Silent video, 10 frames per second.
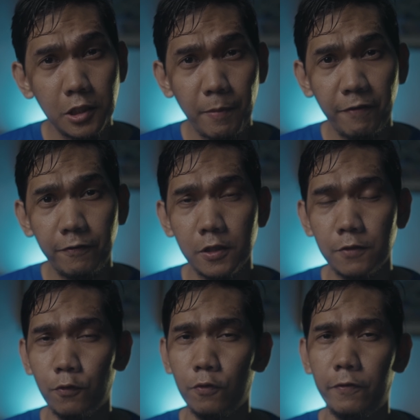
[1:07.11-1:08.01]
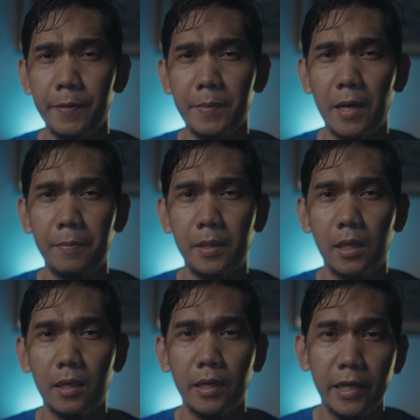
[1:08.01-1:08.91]
is my first full-frame camera,
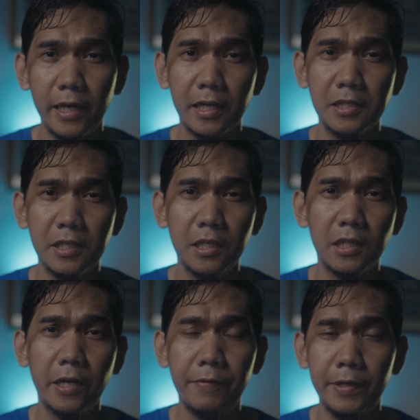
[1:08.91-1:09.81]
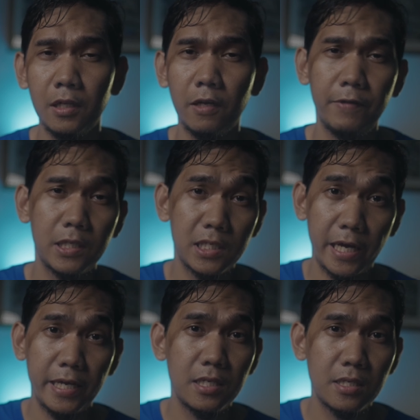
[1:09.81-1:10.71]
and I can say that I really love its
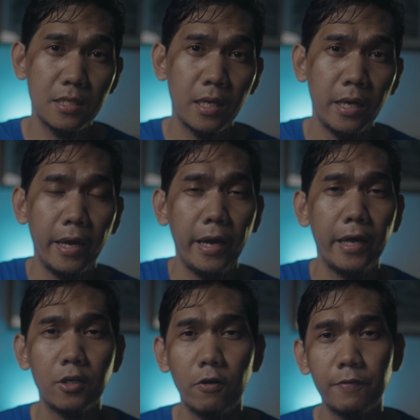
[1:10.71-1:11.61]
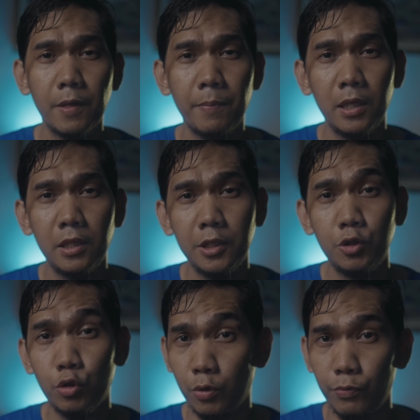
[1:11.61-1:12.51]
size and comfortability
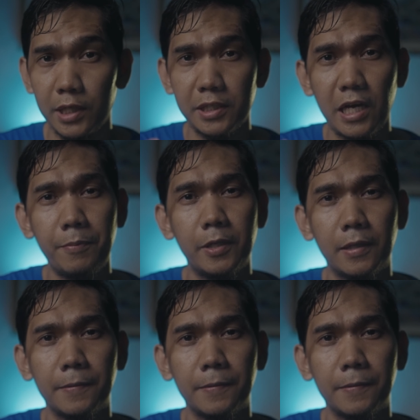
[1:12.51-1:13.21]
shooting with this camera.